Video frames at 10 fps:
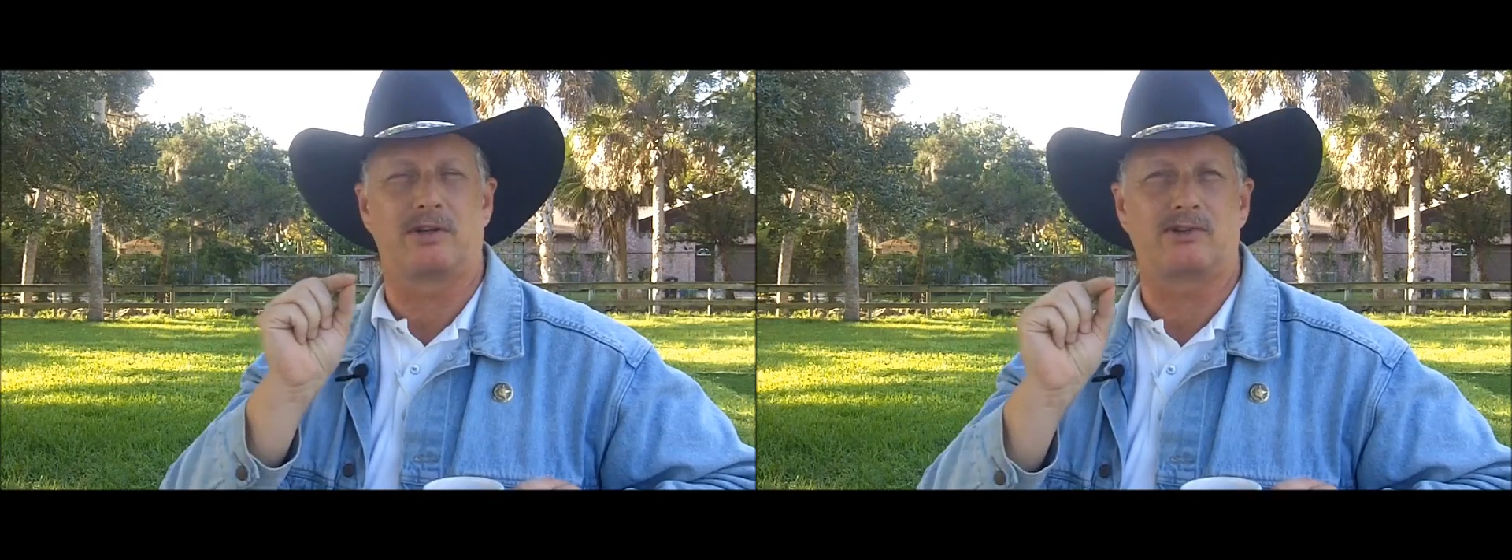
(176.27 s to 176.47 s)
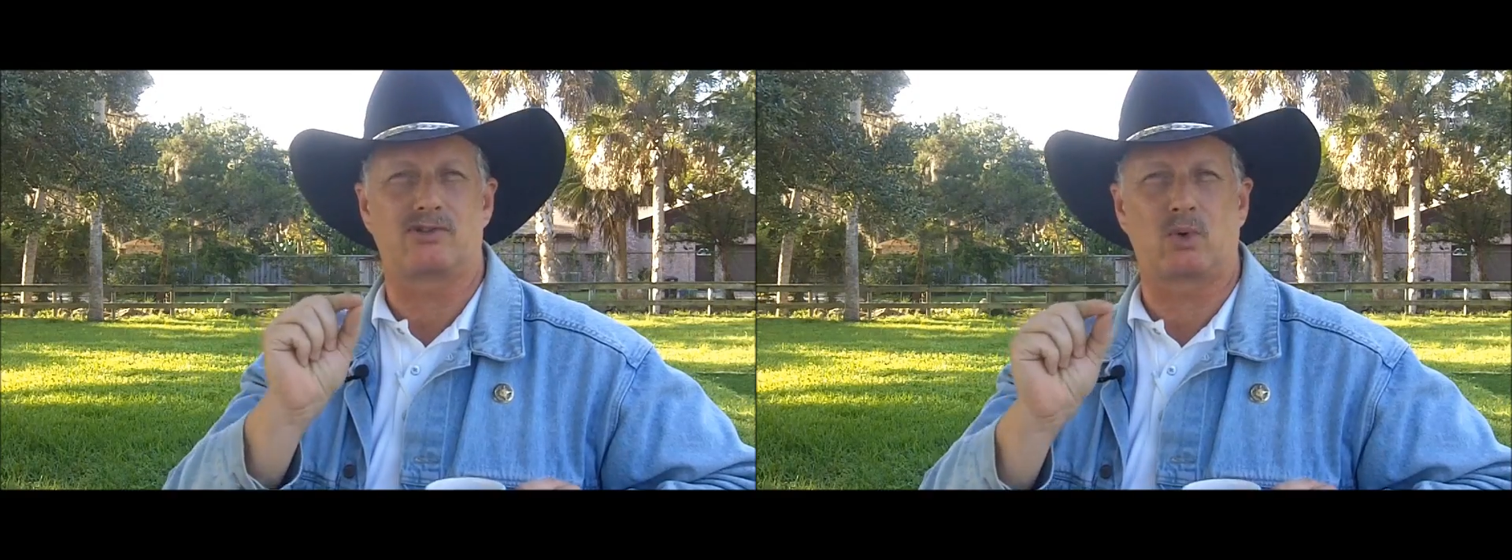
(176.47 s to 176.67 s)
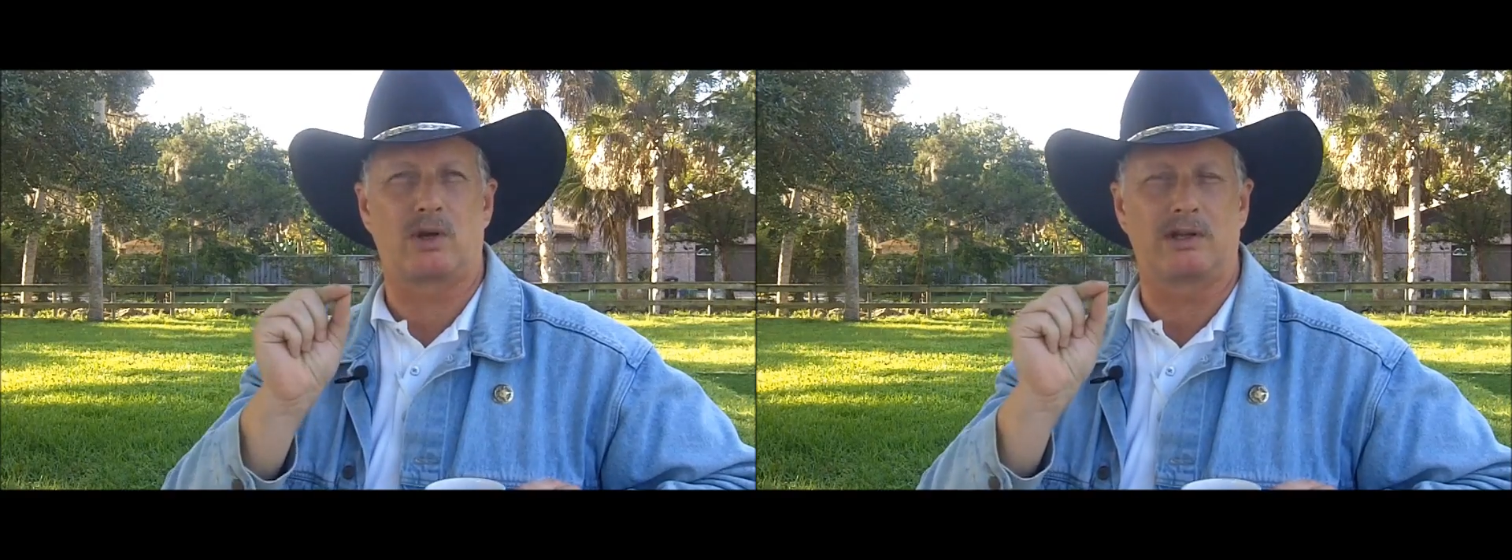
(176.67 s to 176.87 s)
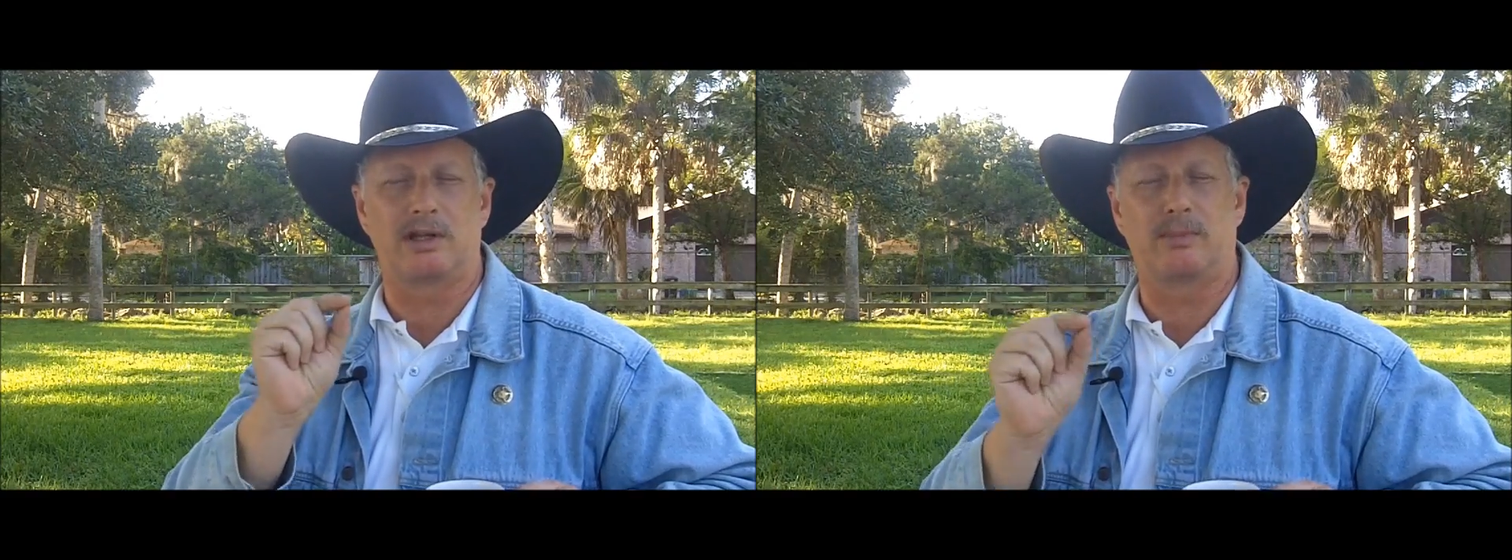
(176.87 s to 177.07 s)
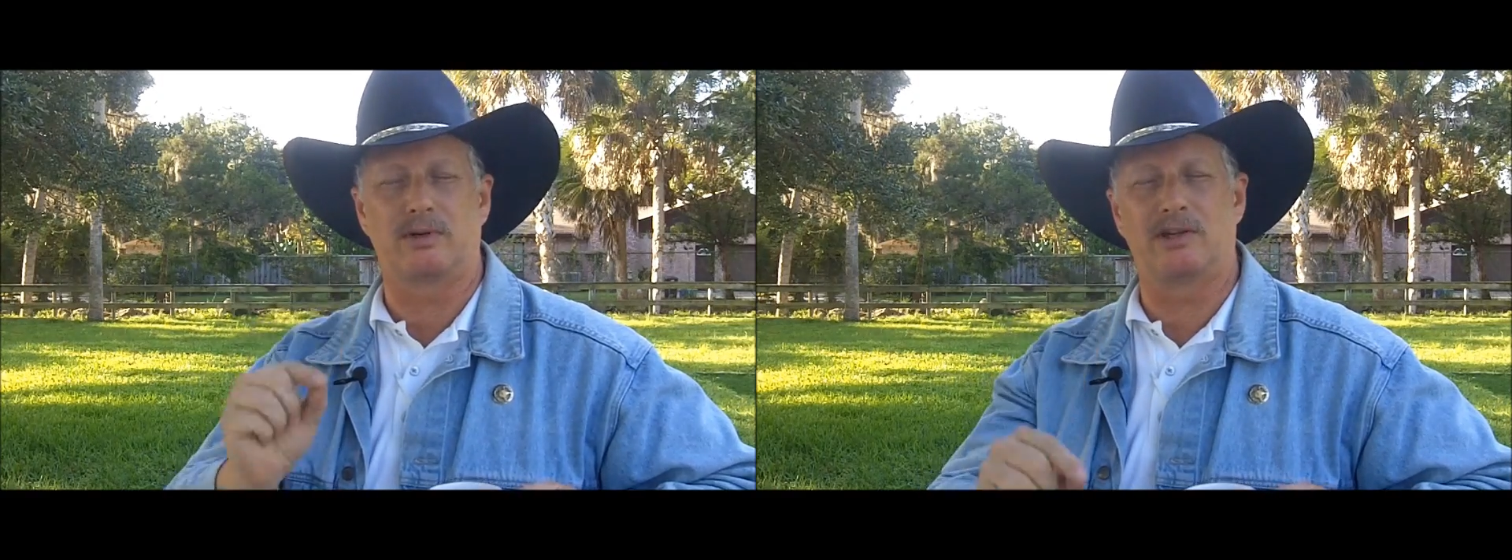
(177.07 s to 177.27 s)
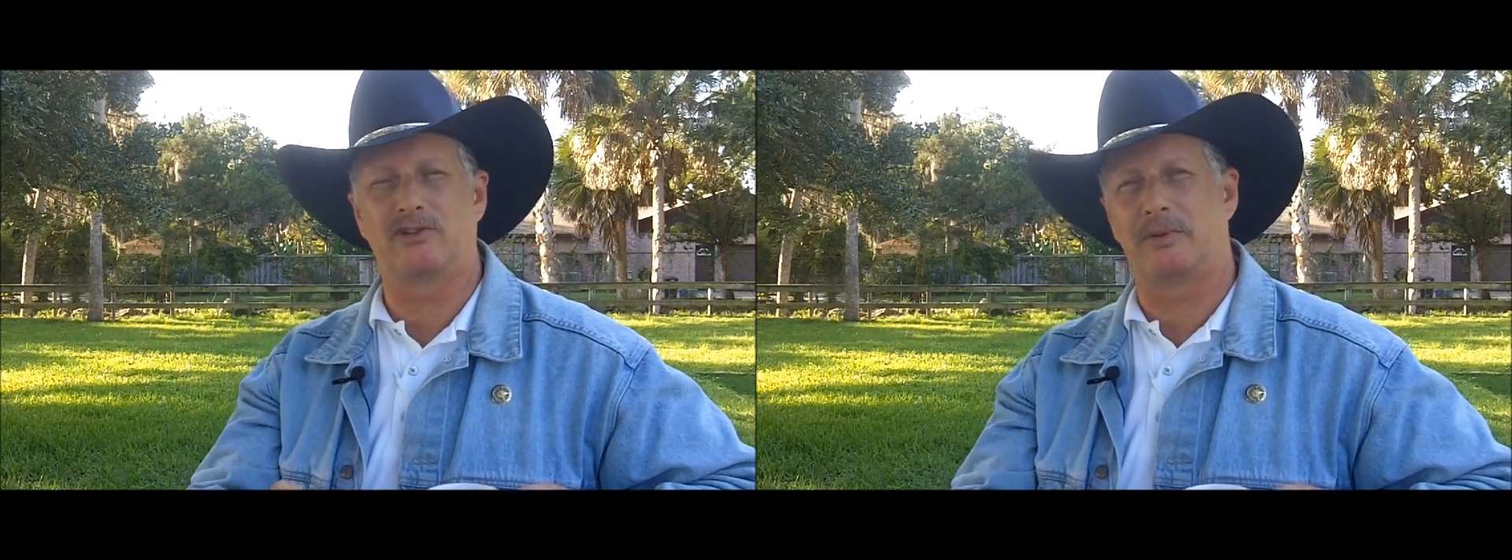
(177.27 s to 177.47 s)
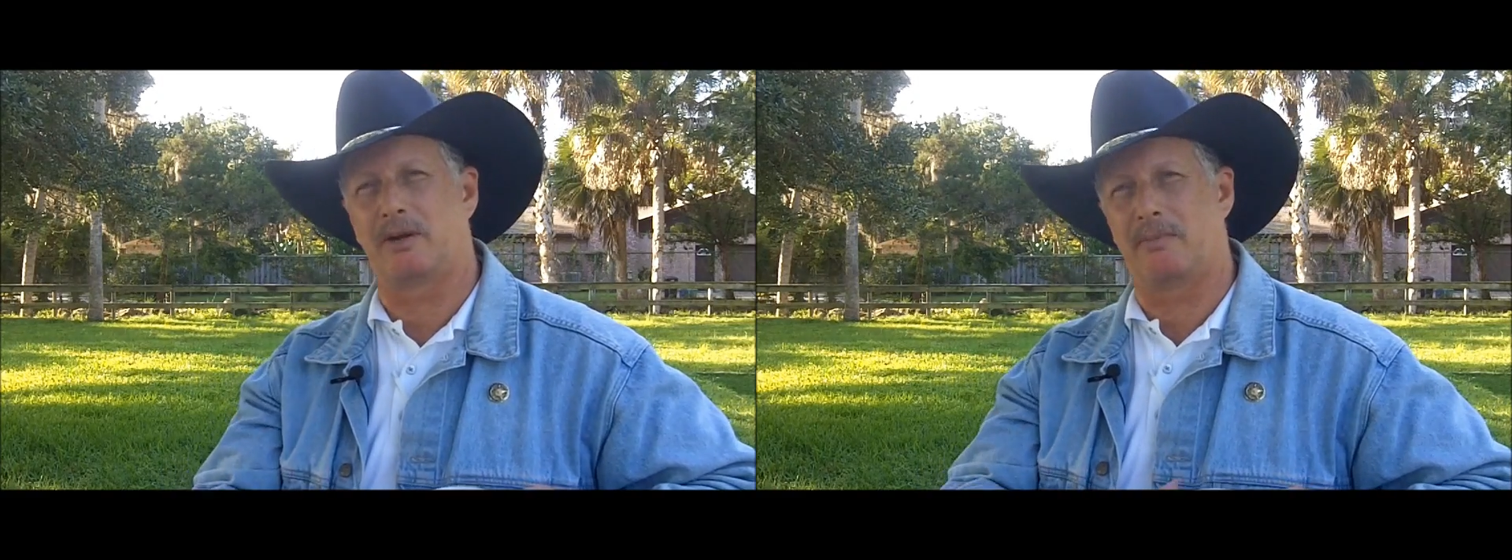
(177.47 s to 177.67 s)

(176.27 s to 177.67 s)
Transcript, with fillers: to destroy liberalism